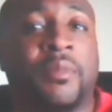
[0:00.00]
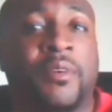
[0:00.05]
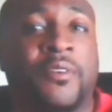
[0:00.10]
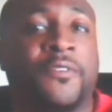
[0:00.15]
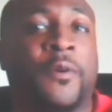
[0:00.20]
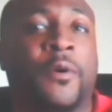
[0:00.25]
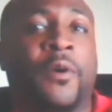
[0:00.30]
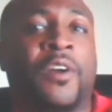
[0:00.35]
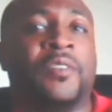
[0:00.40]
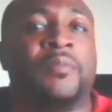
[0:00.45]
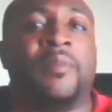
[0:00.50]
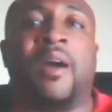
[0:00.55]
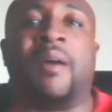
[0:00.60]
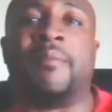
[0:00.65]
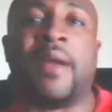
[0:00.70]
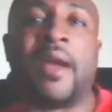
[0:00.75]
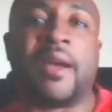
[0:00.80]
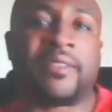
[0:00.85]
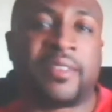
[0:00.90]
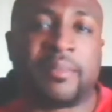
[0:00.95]
But as far as my
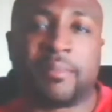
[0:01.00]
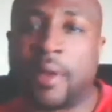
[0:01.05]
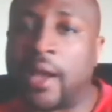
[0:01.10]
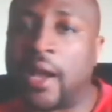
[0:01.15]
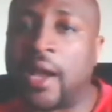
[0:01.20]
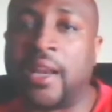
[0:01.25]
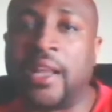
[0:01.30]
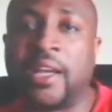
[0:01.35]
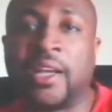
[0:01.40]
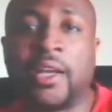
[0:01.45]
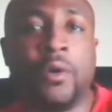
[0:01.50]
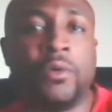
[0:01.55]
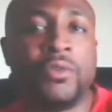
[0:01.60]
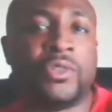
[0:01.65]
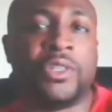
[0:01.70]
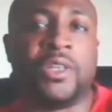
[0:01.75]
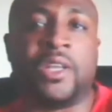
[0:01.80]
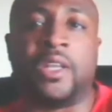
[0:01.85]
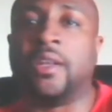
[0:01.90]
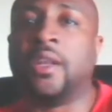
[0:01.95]
mastermind and
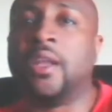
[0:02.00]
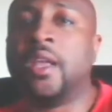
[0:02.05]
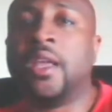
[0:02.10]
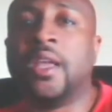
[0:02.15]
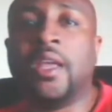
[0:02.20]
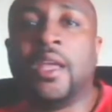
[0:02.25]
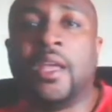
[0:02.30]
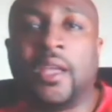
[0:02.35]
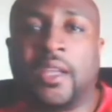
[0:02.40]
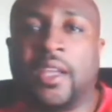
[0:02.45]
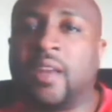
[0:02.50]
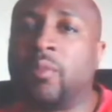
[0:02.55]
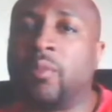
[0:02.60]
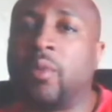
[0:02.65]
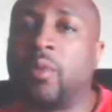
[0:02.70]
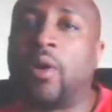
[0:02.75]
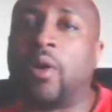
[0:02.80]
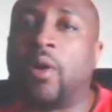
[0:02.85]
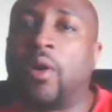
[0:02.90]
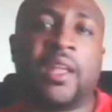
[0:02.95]
coaching and getting
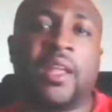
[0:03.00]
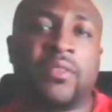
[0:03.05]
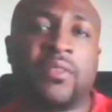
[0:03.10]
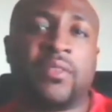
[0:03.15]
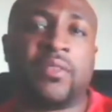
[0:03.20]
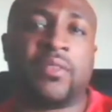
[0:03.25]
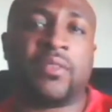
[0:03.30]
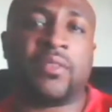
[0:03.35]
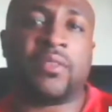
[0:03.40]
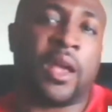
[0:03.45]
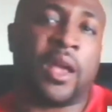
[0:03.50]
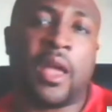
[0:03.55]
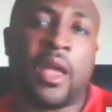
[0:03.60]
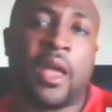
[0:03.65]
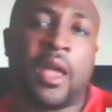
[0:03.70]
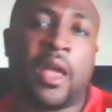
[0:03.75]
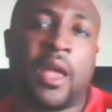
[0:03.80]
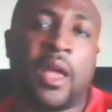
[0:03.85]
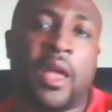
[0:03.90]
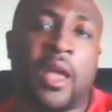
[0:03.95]
more hands-on,
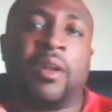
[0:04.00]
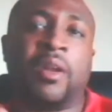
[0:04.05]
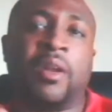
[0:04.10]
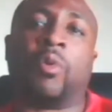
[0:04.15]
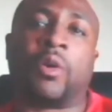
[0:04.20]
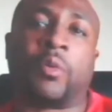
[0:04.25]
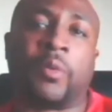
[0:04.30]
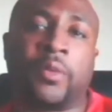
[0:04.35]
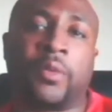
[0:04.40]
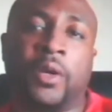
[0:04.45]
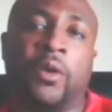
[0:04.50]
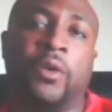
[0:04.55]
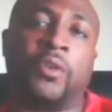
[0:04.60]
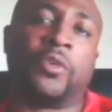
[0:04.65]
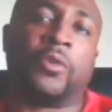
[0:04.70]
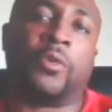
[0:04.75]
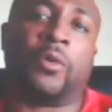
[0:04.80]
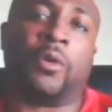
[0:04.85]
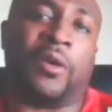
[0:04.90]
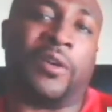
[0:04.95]
I'm only going to work with
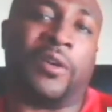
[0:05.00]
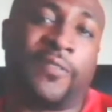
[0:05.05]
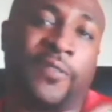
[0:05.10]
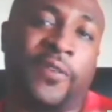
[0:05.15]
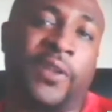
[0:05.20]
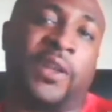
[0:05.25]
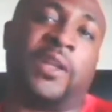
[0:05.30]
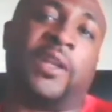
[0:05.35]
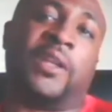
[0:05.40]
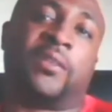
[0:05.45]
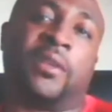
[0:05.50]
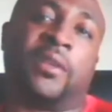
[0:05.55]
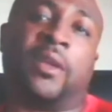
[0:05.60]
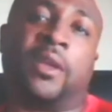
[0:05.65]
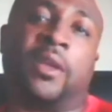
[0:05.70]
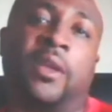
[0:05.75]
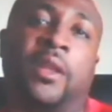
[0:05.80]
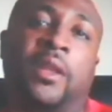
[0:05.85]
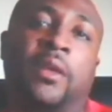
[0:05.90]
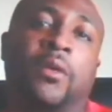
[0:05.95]
those who are
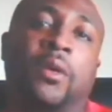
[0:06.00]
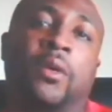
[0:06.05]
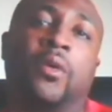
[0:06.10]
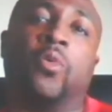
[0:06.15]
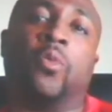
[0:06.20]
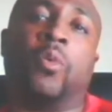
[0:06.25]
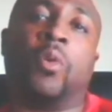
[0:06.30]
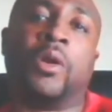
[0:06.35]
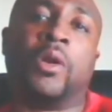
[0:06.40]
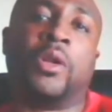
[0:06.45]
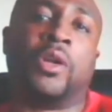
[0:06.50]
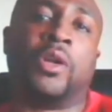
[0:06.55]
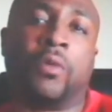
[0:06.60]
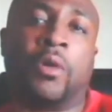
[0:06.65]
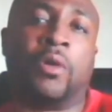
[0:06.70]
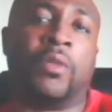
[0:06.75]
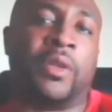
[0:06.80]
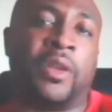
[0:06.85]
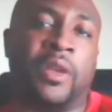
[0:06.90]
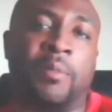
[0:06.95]
affiliates and who want to
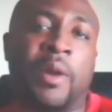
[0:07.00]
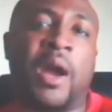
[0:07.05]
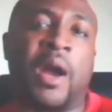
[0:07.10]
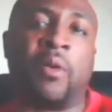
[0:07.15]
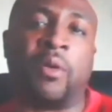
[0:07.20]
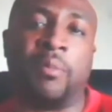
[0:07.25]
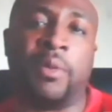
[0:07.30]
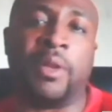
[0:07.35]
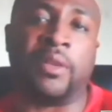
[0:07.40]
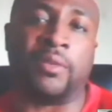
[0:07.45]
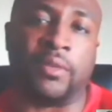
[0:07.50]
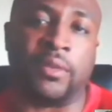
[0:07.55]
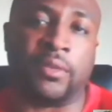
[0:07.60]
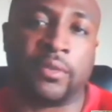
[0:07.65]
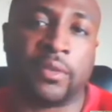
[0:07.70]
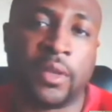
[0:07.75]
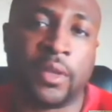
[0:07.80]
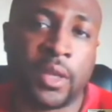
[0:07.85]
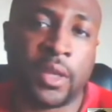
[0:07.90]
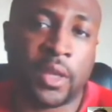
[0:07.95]
grow their empowered
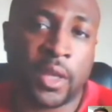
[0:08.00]
business.